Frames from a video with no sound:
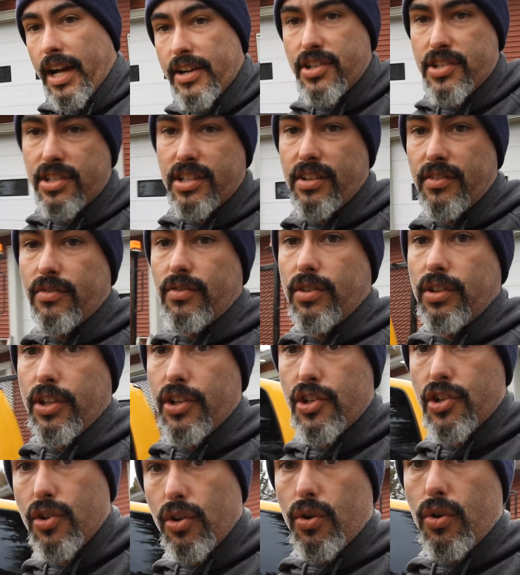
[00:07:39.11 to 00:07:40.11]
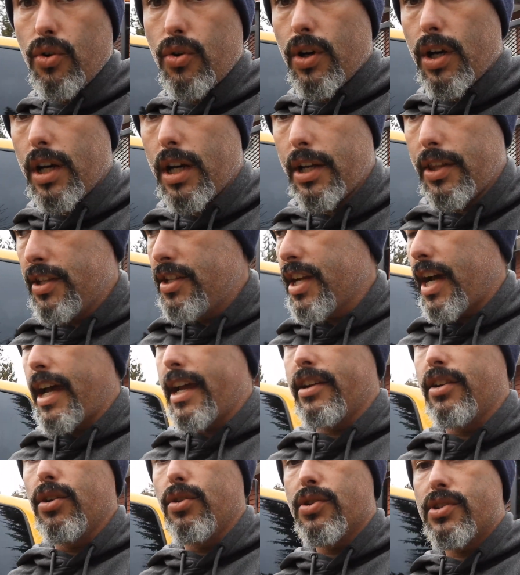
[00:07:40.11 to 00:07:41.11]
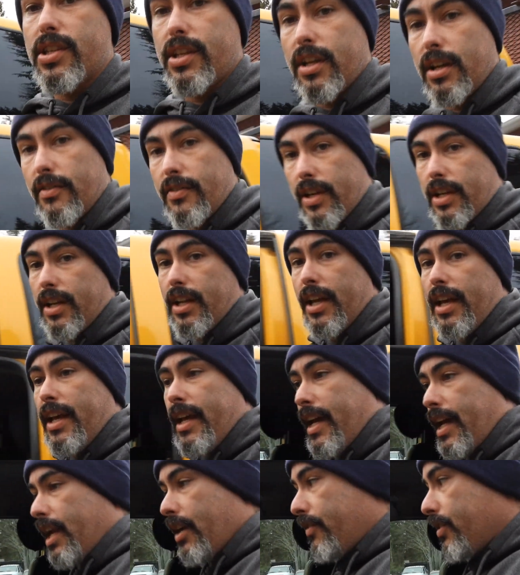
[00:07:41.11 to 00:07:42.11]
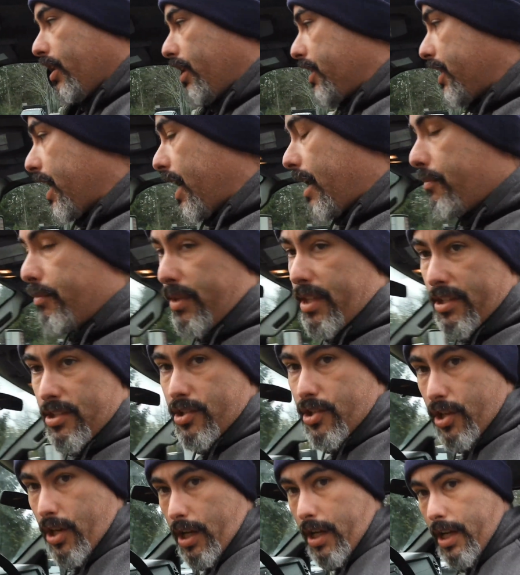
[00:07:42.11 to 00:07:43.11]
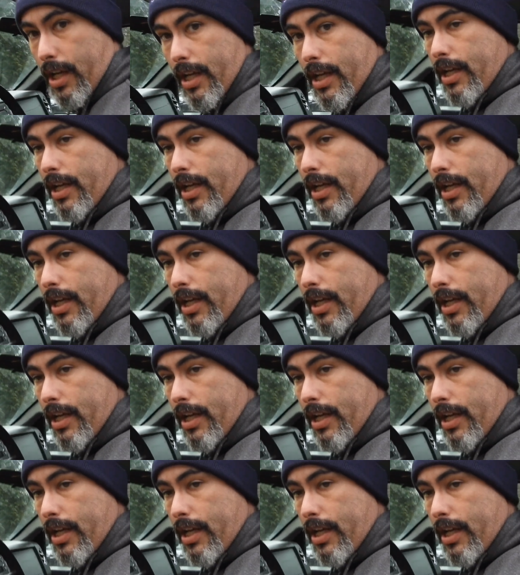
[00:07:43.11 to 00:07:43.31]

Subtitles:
I just didn't really show the diagnosing of it and everything like that. But this truck,